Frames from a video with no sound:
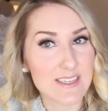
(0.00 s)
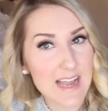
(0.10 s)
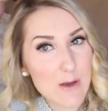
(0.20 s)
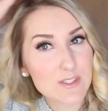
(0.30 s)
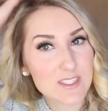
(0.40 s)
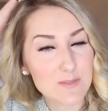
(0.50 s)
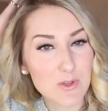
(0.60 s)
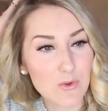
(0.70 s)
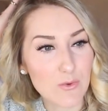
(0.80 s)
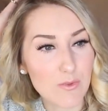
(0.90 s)
And now it's
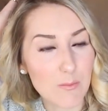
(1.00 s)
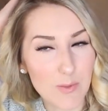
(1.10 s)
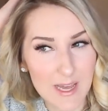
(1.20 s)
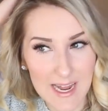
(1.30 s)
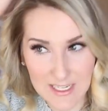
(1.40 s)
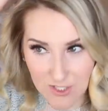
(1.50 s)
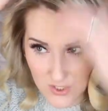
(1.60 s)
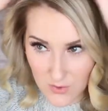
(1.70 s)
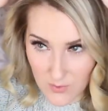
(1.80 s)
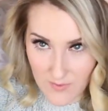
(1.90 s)
smooth, but I
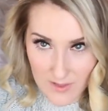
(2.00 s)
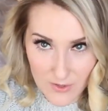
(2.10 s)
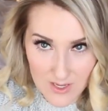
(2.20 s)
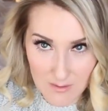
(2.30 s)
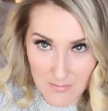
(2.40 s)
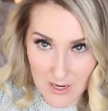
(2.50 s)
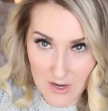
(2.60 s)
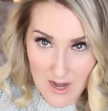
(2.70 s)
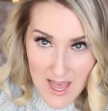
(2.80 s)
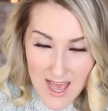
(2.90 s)
do, if I look in a mirror,